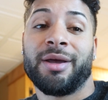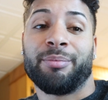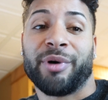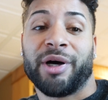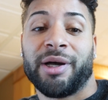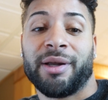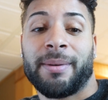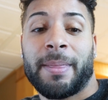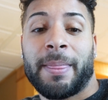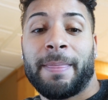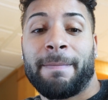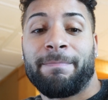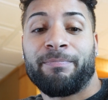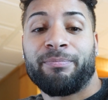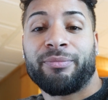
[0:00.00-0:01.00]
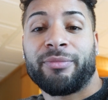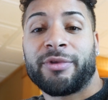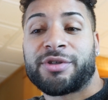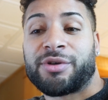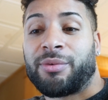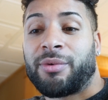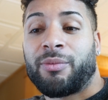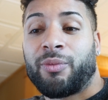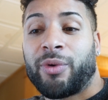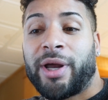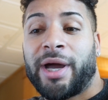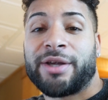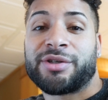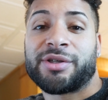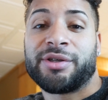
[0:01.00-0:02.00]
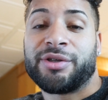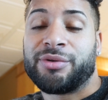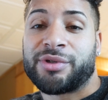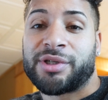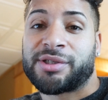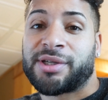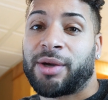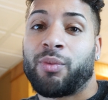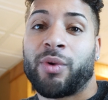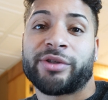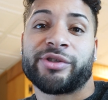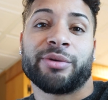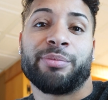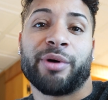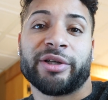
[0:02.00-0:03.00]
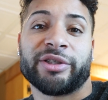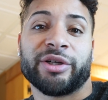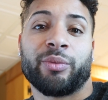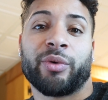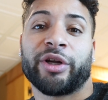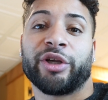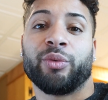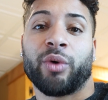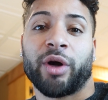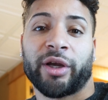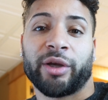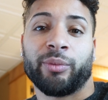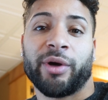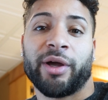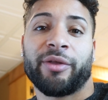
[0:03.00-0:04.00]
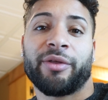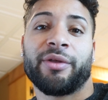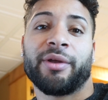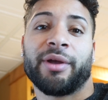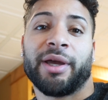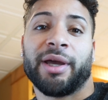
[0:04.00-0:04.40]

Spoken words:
But so what I usually do is just like, what's your budget? What are you working with?